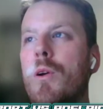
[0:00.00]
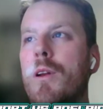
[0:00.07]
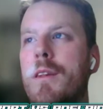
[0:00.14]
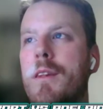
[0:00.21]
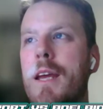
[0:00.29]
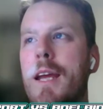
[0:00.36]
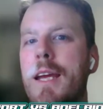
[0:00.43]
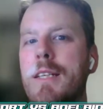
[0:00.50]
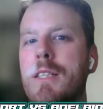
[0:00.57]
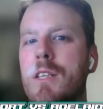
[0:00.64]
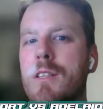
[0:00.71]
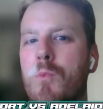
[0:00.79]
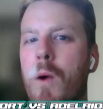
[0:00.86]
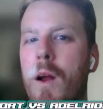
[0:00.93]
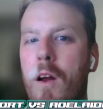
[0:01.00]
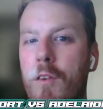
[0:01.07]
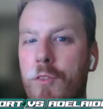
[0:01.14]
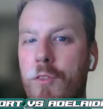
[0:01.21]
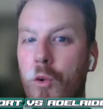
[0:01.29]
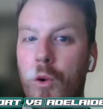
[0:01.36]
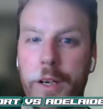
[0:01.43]
thing is when I've
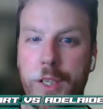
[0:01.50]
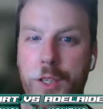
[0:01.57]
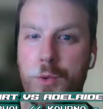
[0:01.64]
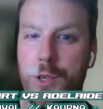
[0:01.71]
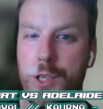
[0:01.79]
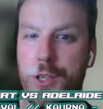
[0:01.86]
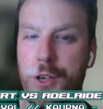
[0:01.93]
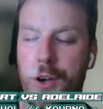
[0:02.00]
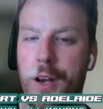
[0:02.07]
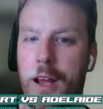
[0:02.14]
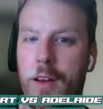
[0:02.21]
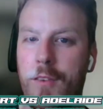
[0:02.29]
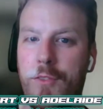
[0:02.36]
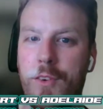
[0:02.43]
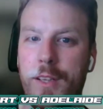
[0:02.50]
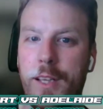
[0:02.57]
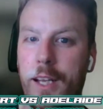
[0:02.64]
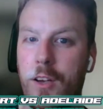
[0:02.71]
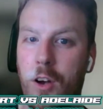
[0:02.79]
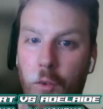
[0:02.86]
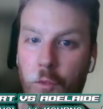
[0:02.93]
gone into a showdown feeling
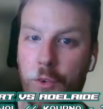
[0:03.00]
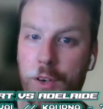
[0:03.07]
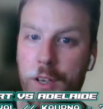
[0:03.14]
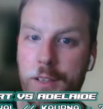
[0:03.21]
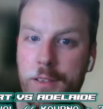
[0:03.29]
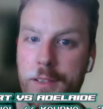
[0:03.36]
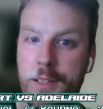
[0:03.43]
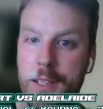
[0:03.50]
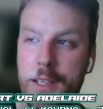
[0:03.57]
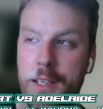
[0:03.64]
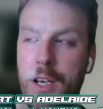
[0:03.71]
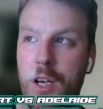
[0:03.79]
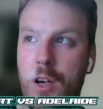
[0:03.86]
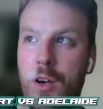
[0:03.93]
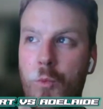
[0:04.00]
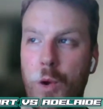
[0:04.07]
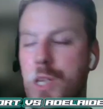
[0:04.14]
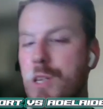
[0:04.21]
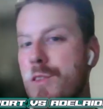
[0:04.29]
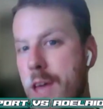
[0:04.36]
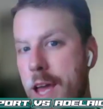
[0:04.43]
confident, which
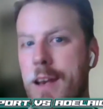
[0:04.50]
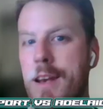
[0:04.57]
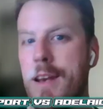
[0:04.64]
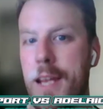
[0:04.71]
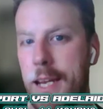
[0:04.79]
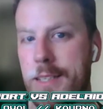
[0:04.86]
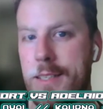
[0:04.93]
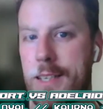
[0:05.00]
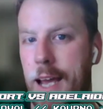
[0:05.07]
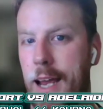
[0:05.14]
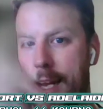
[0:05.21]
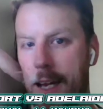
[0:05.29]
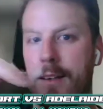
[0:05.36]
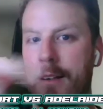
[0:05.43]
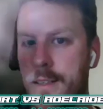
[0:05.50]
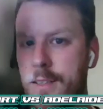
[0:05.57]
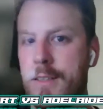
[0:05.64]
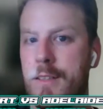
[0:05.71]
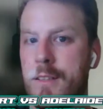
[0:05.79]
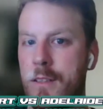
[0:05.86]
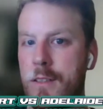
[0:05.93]
then is a
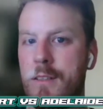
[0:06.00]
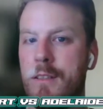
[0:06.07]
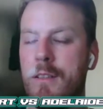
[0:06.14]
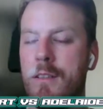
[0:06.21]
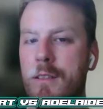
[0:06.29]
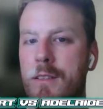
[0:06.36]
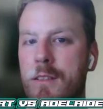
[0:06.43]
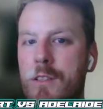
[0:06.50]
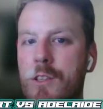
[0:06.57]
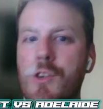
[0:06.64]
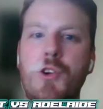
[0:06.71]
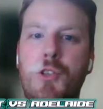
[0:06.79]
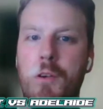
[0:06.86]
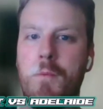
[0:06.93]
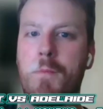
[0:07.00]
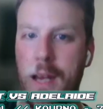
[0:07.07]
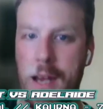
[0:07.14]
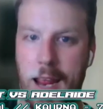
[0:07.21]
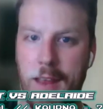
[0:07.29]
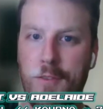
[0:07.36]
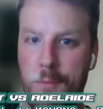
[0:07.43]
you should be
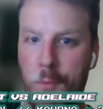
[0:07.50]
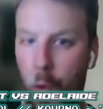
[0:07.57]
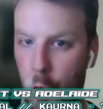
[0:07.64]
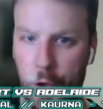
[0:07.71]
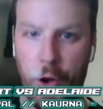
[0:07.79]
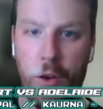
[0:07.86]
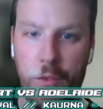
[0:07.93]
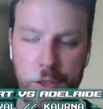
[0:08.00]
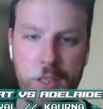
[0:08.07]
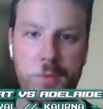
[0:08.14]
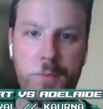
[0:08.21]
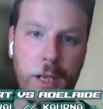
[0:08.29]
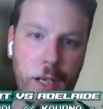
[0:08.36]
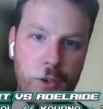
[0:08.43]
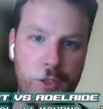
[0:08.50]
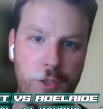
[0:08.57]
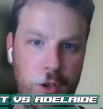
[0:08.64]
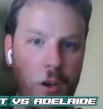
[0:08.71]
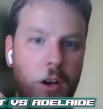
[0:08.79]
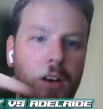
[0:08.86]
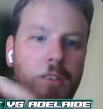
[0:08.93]
even more nervous because you're
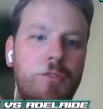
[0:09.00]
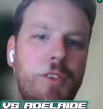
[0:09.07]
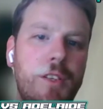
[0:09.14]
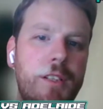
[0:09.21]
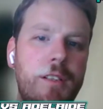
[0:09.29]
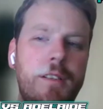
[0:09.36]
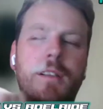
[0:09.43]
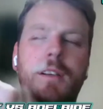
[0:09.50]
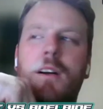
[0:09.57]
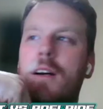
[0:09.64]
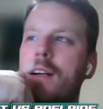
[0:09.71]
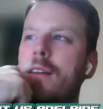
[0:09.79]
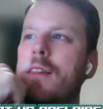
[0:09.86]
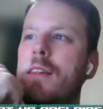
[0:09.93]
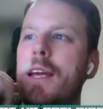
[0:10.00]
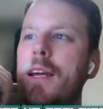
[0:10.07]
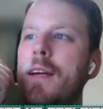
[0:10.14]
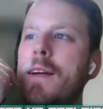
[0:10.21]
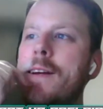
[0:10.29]
confident kind of thing.